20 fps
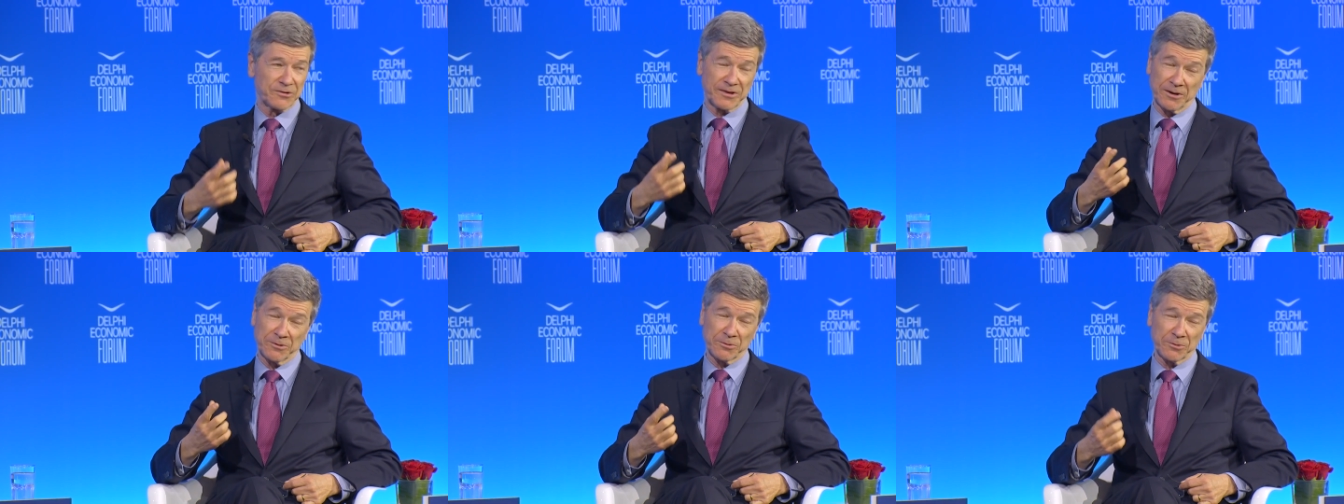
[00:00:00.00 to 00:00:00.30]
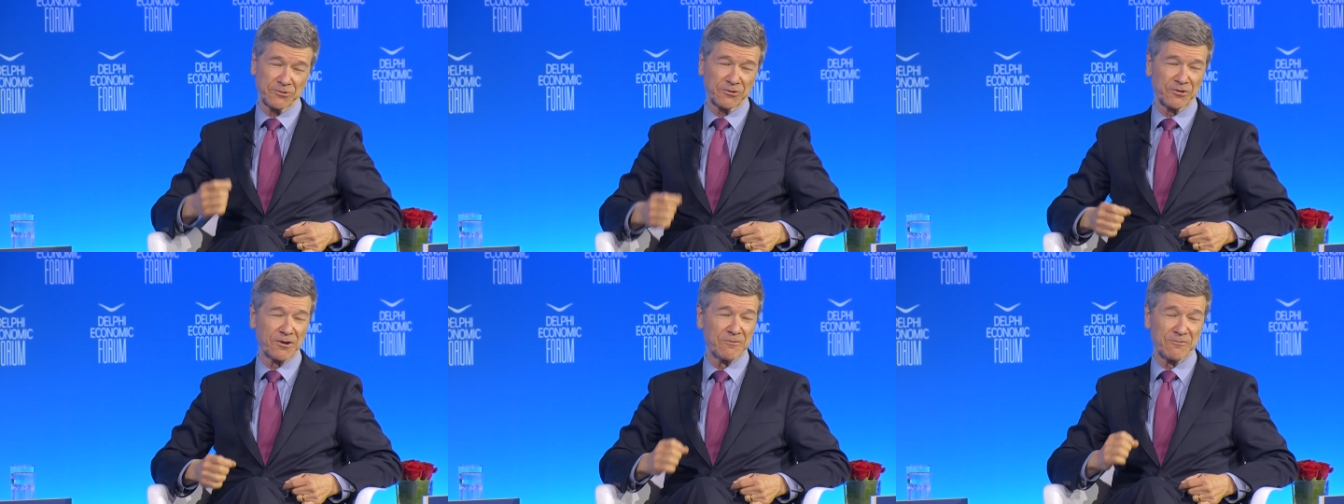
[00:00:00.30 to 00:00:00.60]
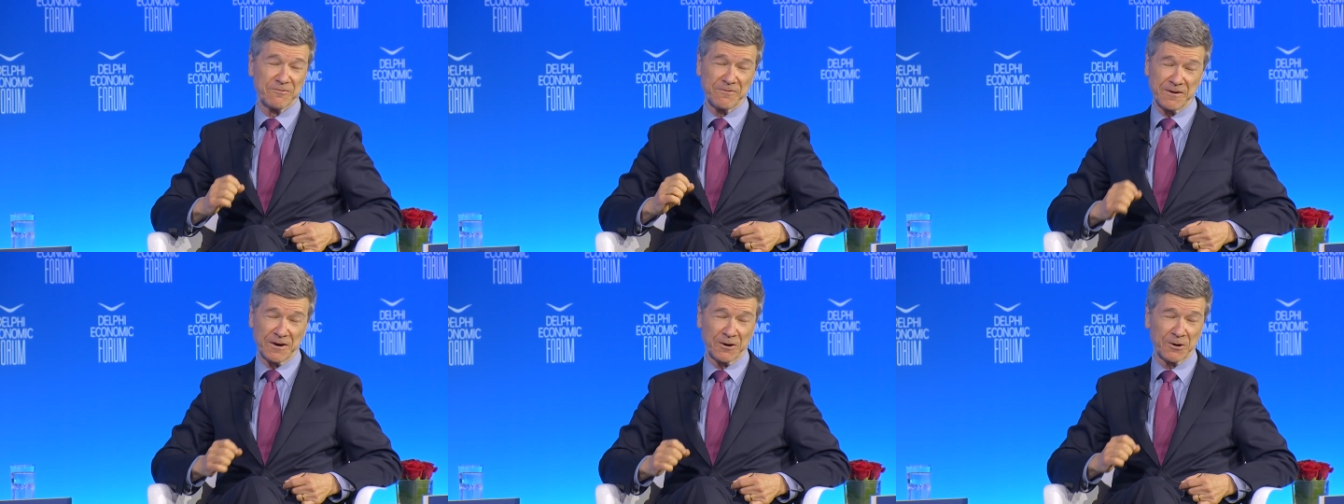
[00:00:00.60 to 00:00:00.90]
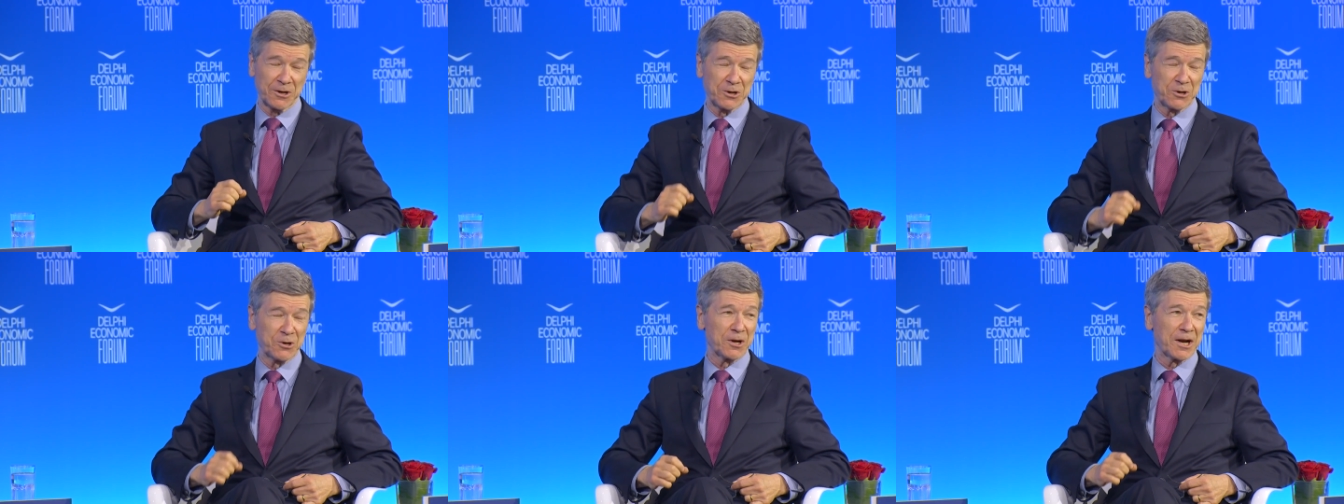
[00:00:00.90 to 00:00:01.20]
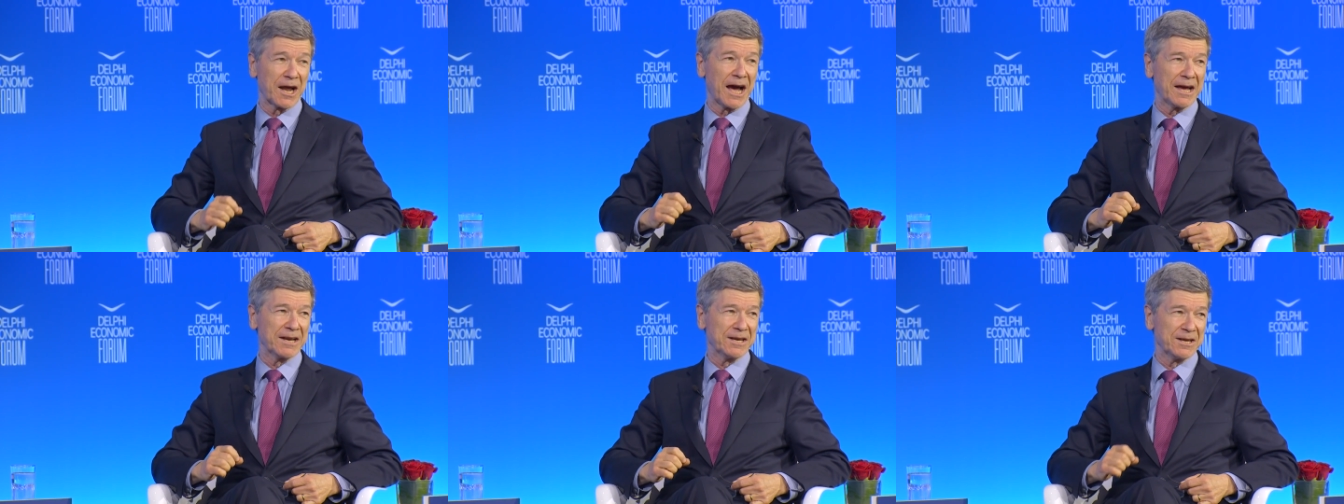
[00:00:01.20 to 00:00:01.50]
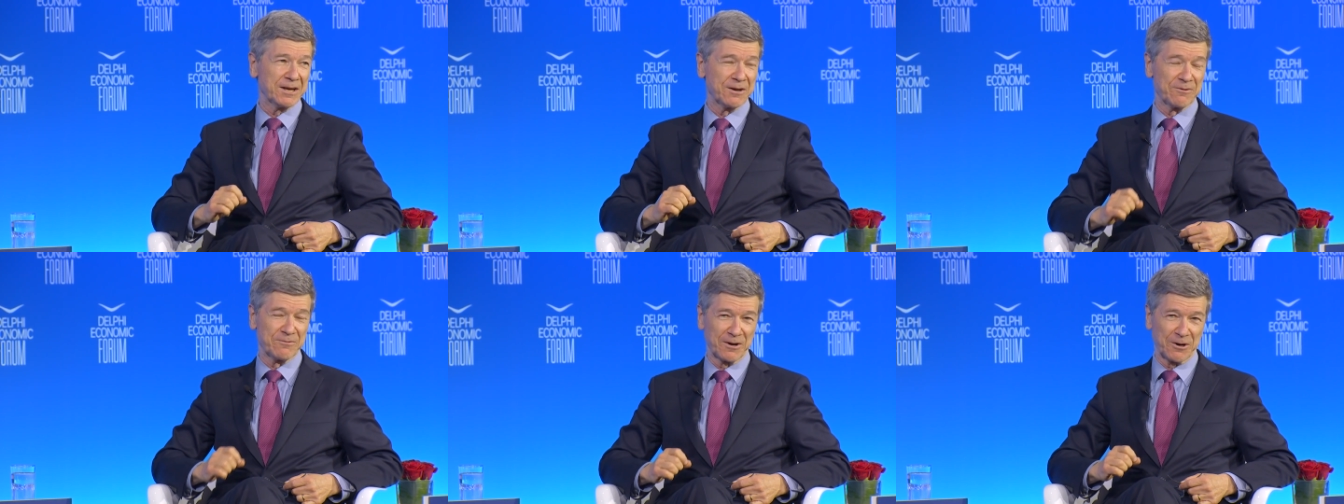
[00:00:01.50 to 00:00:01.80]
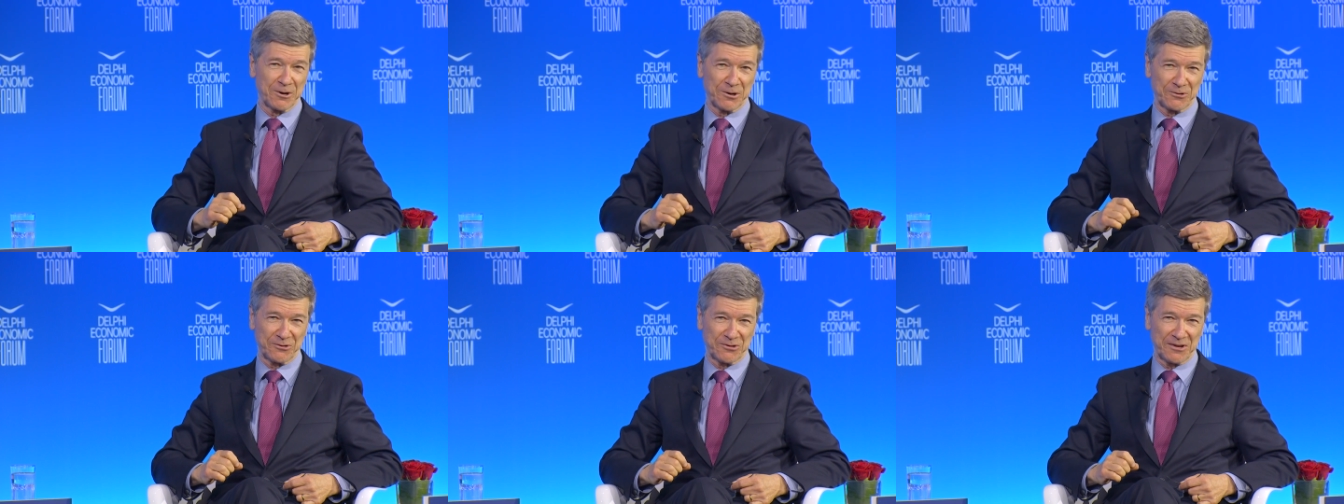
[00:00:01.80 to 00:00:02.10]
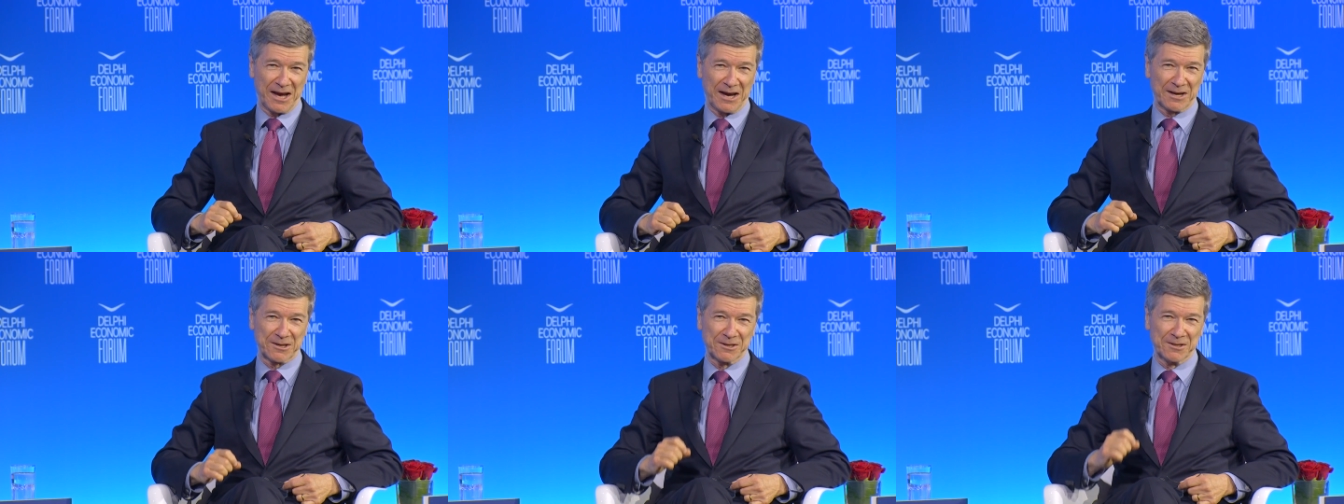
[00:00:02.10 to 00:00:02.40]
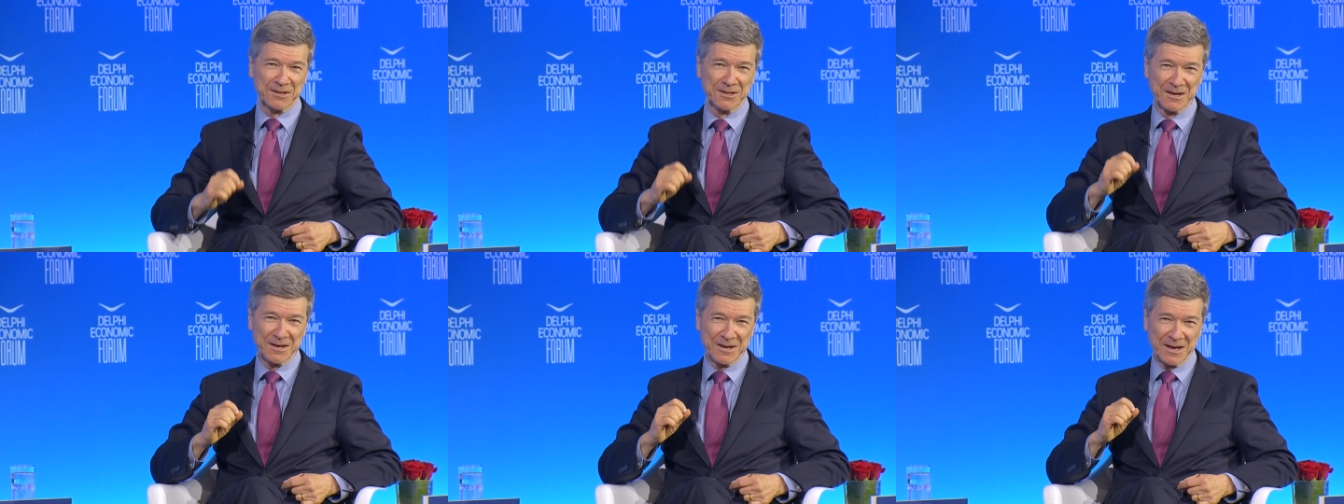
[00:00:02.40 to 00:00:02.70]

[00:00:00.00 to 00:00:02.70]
That was a very good idea of Aristotle,